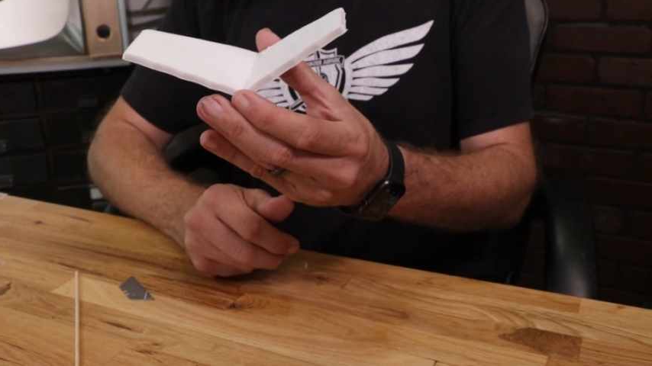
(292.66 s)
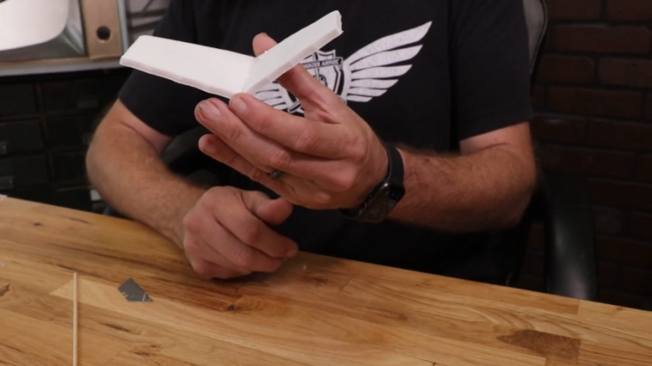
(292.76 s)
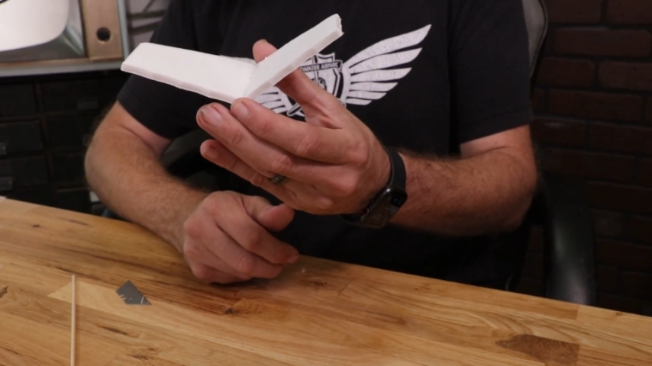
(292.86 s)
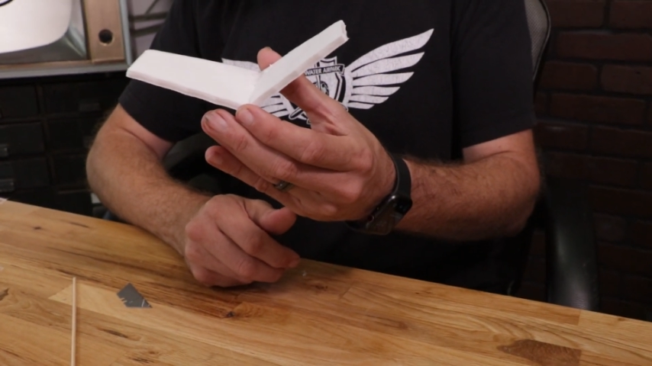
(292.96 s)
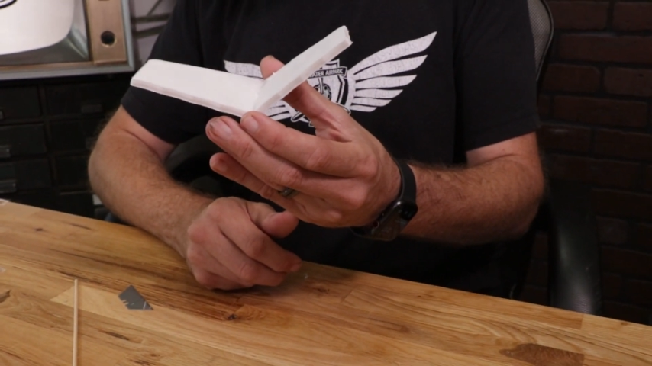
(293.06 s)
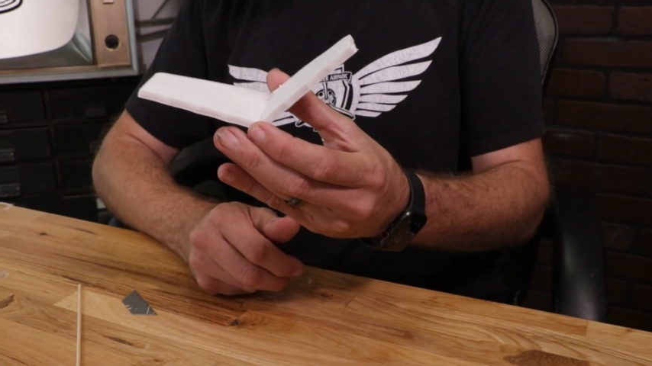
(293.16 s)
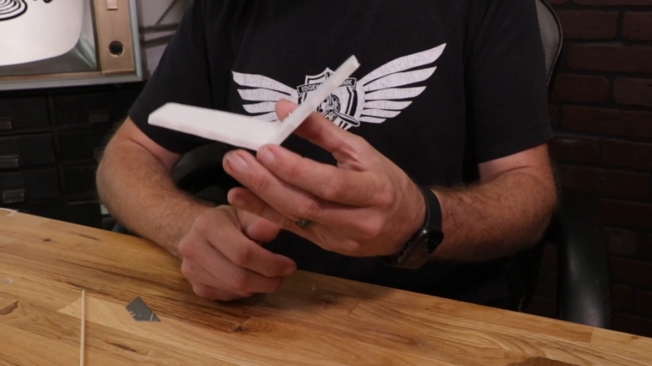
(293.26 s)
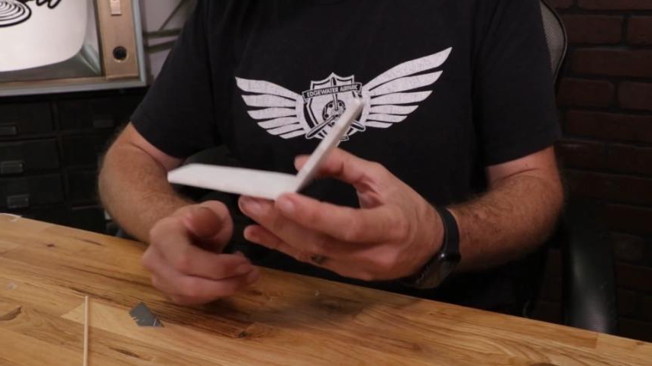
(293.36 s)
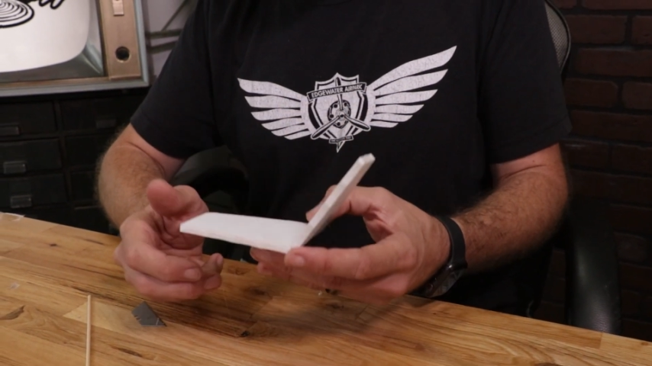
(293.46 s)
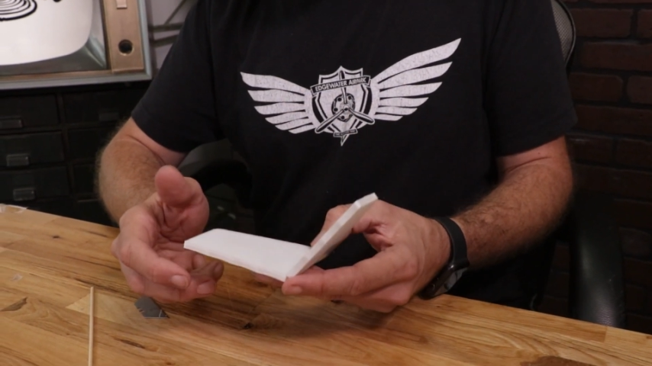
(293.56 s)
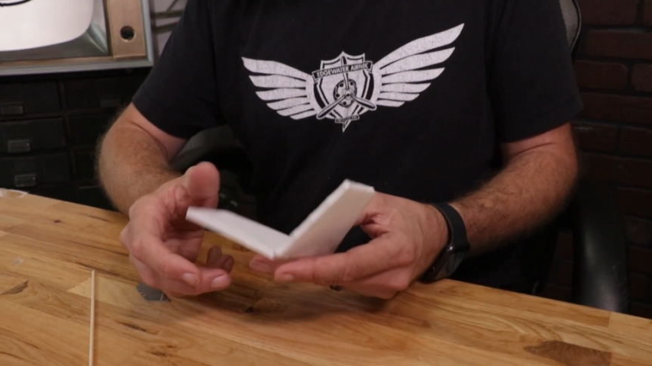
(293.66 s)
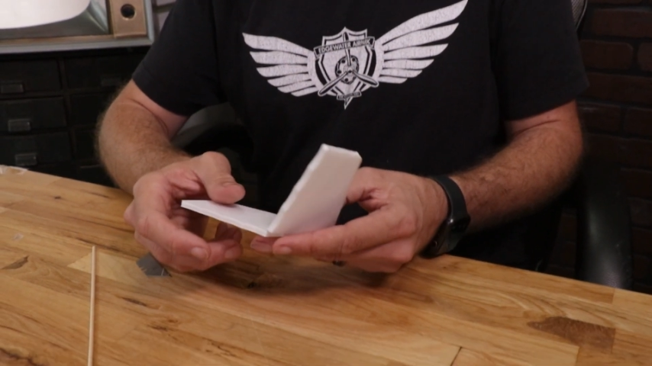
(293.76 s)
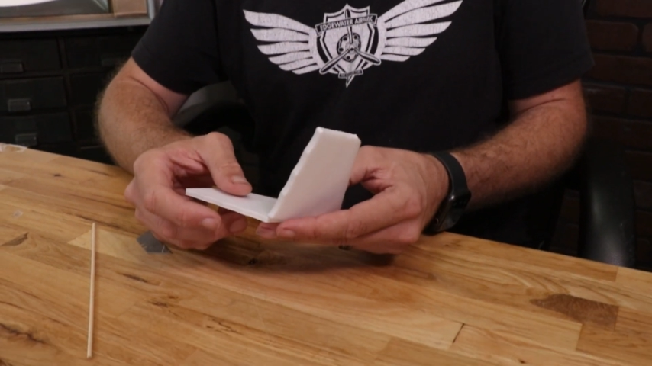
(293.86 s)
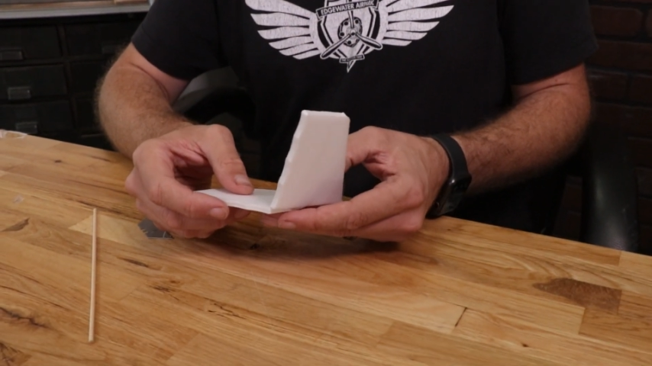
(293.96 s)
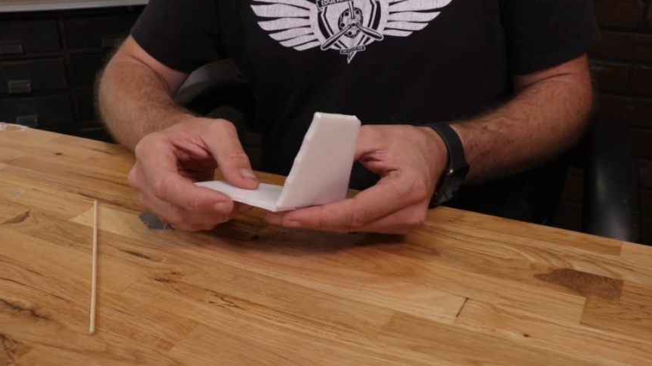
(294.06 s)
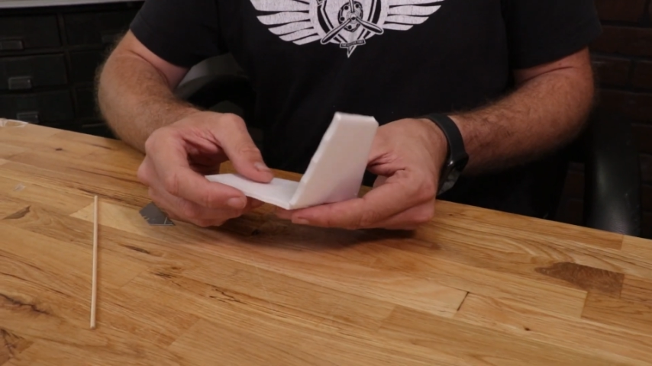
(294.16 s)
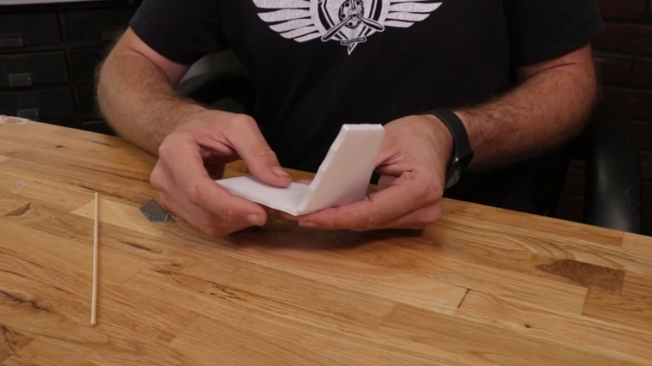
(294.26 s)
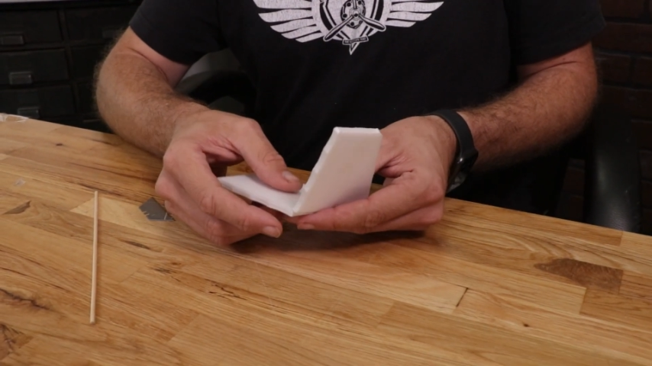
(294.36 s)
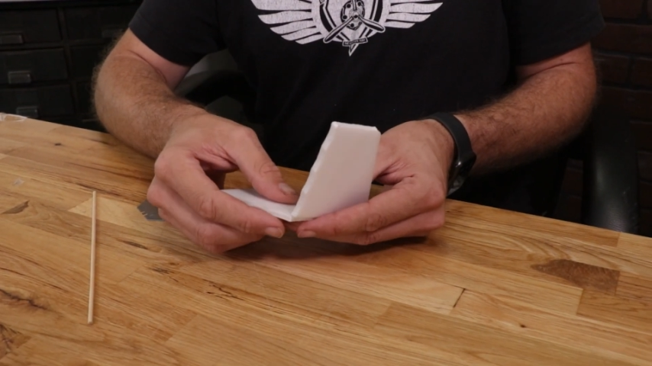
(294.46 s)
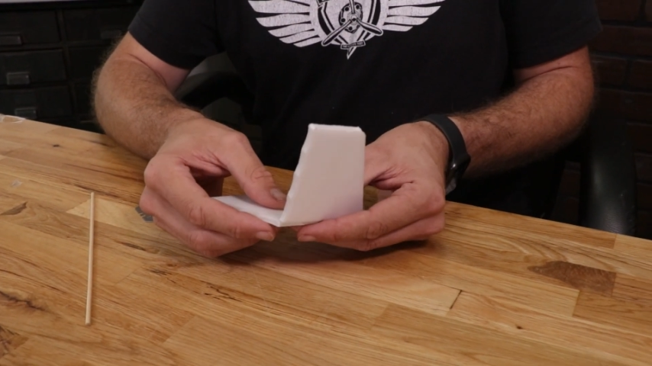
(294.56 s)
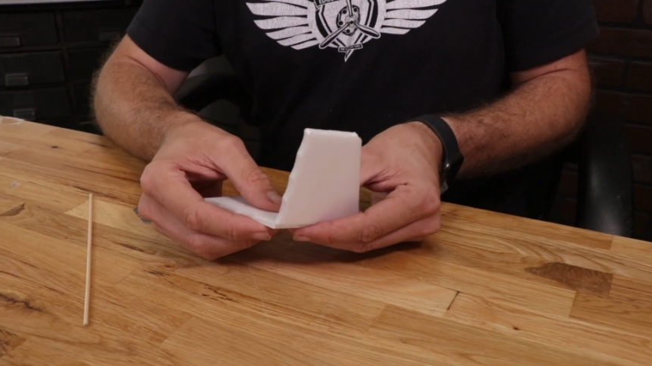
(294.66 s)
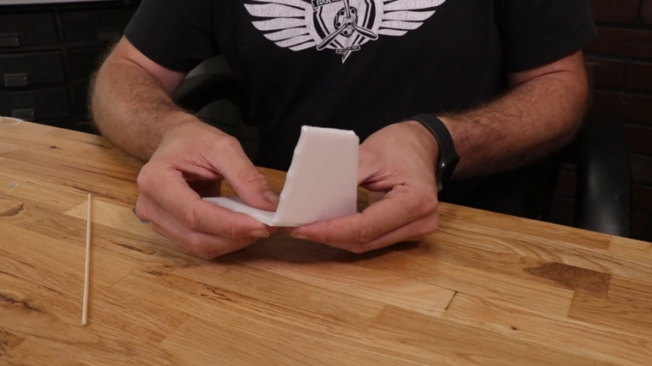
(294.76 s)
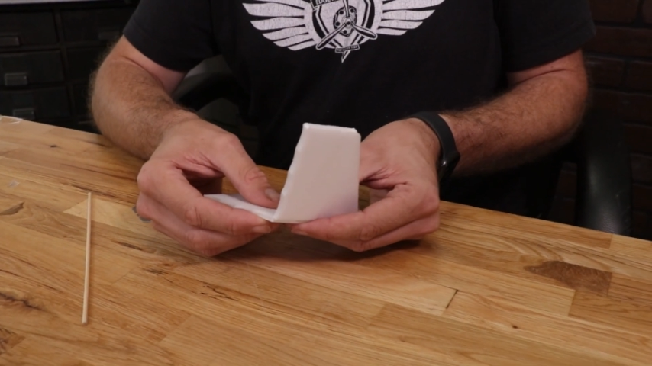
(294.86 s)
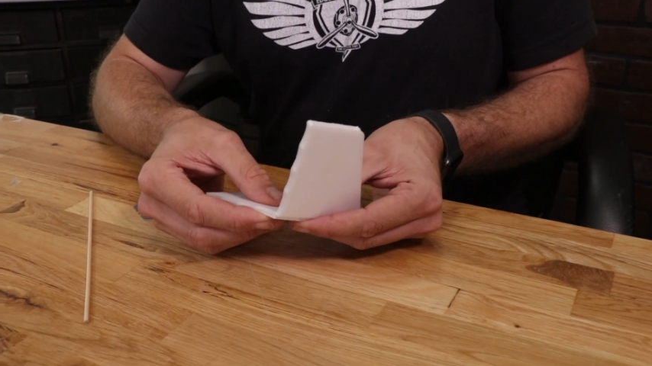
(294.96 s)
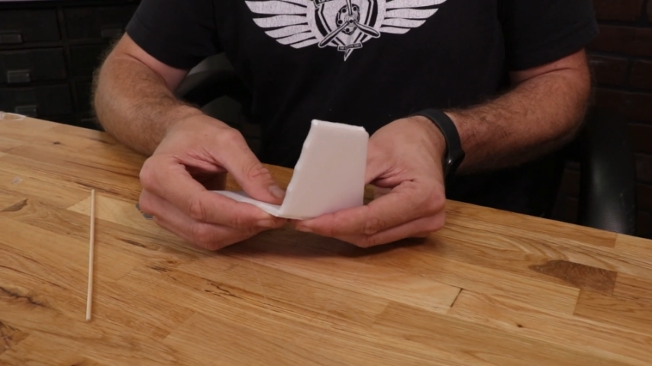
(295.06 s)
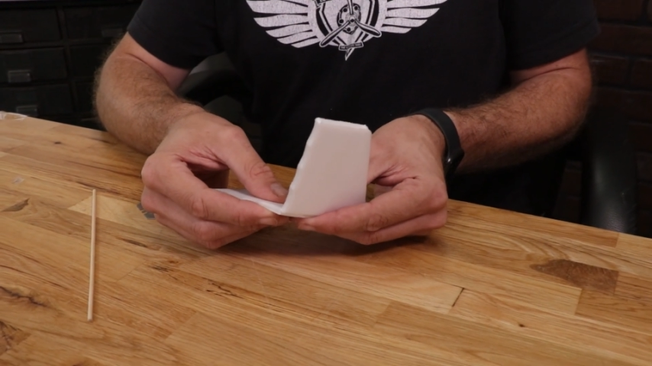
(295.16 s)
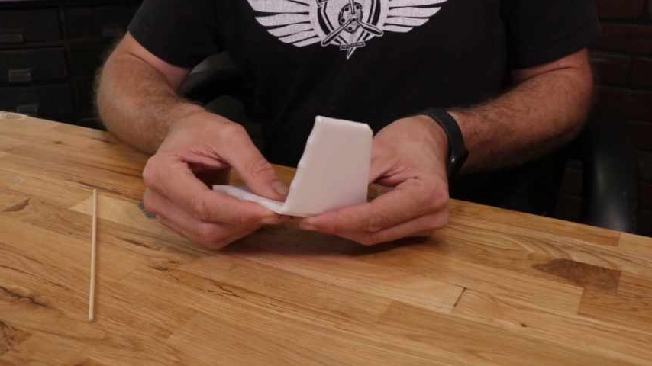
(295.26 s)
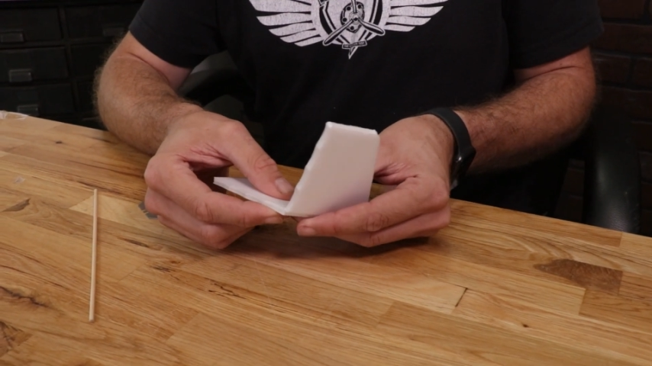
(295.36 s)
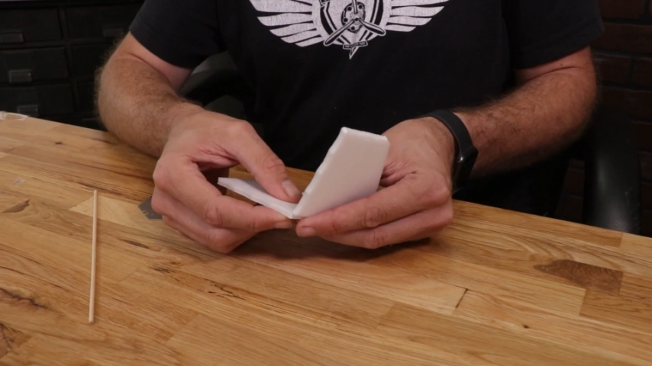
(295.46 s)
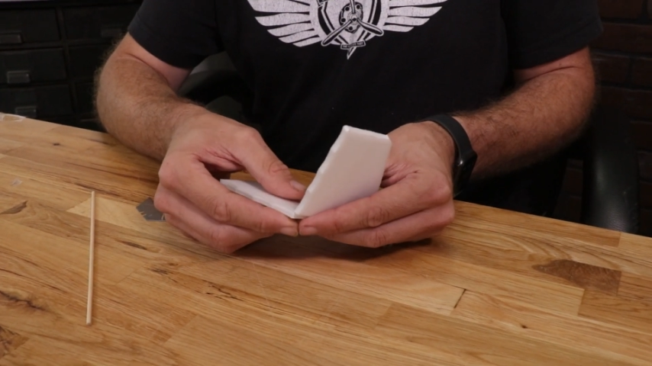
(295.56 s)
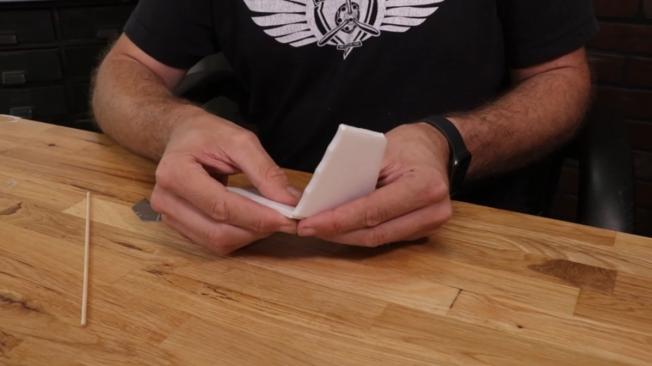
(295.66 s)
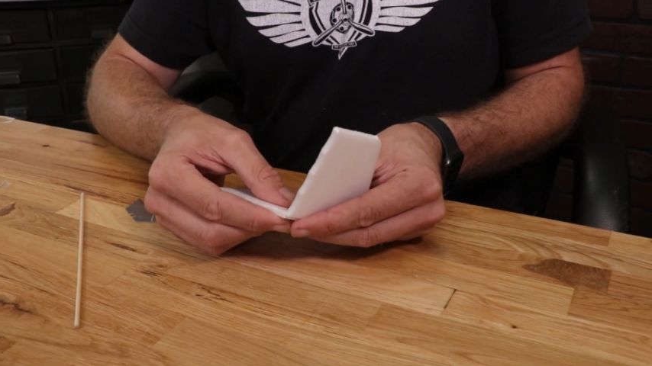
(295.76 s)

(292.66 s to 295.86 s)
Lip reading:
Nobody's mouth can be seen.